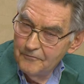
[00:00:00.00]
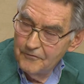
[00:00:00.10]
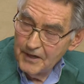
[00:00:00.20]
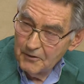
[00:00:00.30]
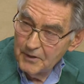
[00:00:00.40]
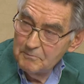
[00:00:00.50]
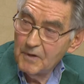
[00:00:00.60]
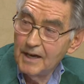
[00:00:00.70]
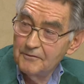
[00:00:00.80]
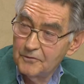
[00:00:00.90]
very
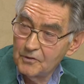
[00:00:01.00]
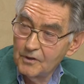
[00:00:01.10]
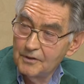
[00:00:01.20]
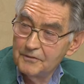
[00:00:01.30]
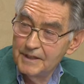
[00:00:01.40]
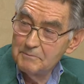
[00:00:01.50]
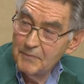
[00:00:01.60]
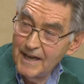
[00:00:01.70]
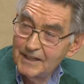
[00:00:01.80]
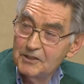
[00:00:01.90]
mindful of the
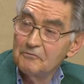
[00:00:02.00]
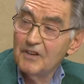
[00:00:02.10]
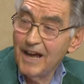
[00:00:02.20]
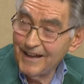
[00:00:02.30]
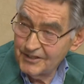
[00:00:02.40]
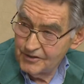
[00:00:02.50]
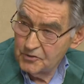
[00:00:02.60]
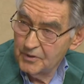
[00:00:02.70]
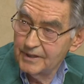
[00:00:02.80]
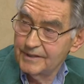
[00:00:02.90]
impact of not
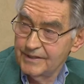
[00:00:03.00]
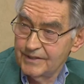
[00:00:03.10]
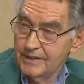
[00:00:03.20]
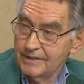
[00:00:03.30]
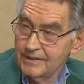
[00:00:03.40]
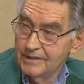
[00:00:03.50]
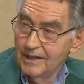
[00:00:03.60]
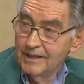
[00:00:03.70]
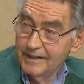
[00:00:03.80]
doing these things.